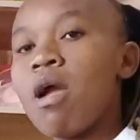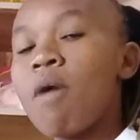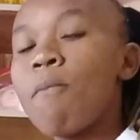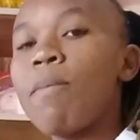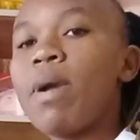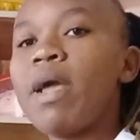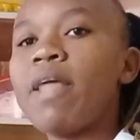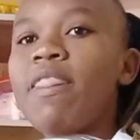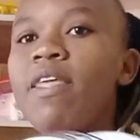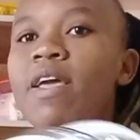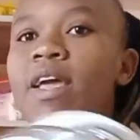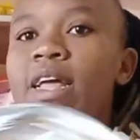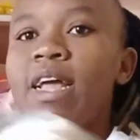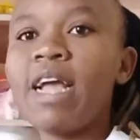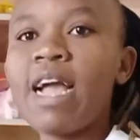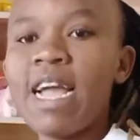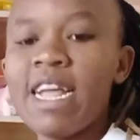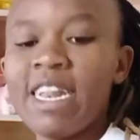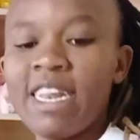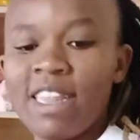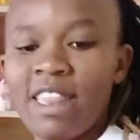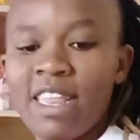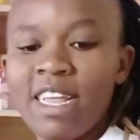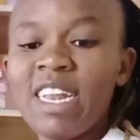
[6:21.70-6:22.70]
By the way,
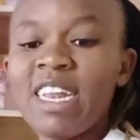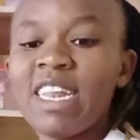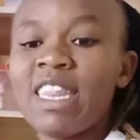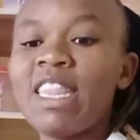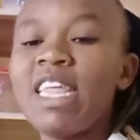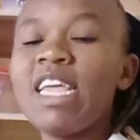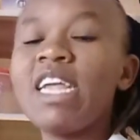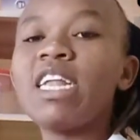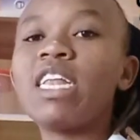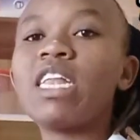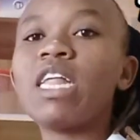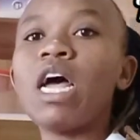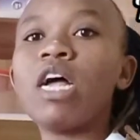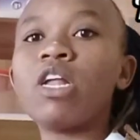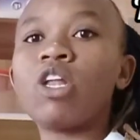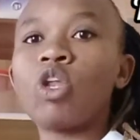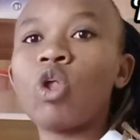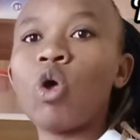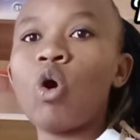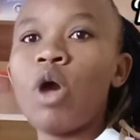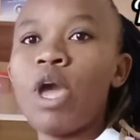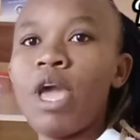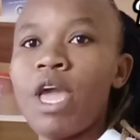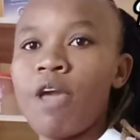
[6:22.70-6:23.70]
guys, these things are
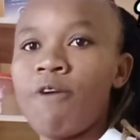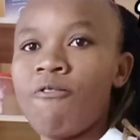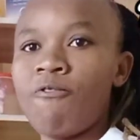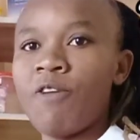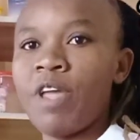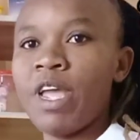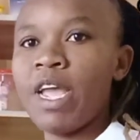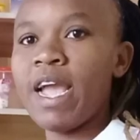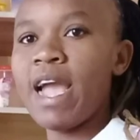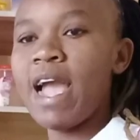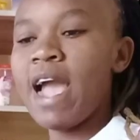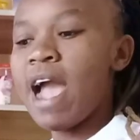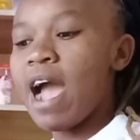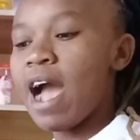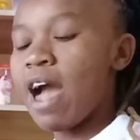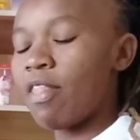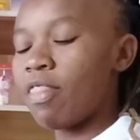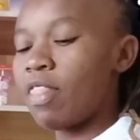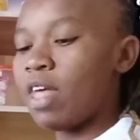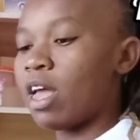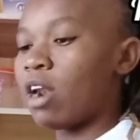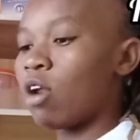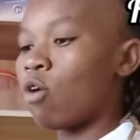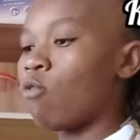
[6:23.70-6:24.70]
so heavy
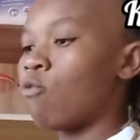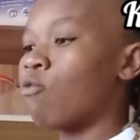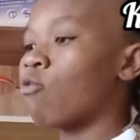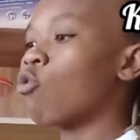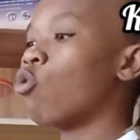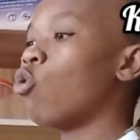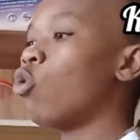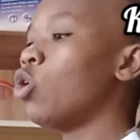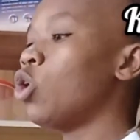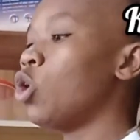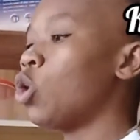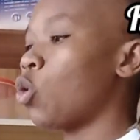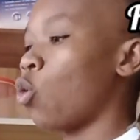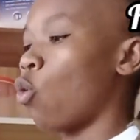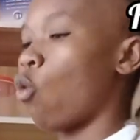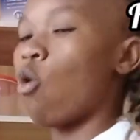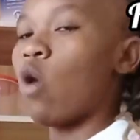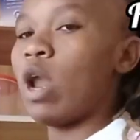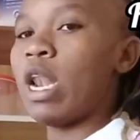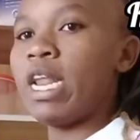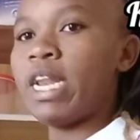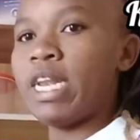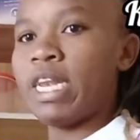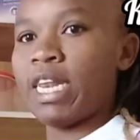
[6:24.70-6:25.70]
and they are of good
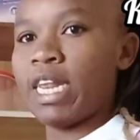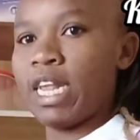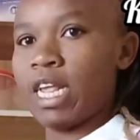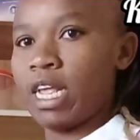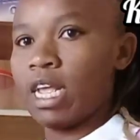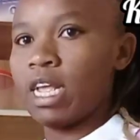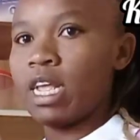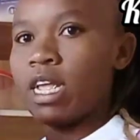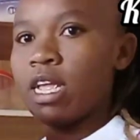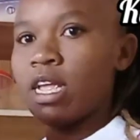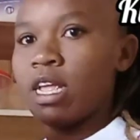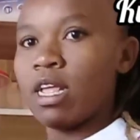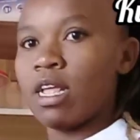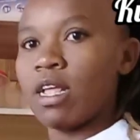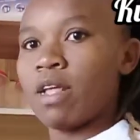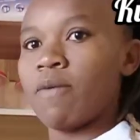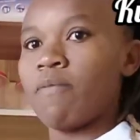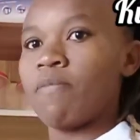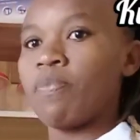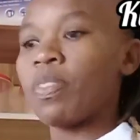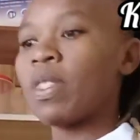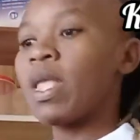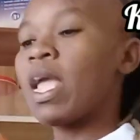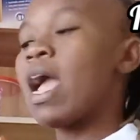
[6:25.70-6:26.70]
quality.
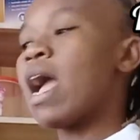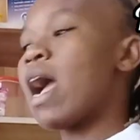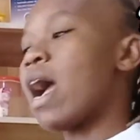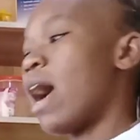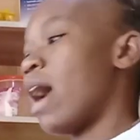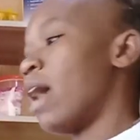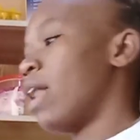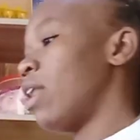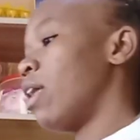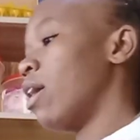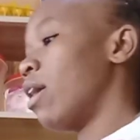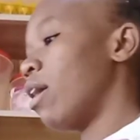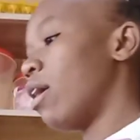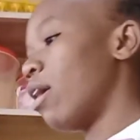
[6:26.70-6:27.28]
And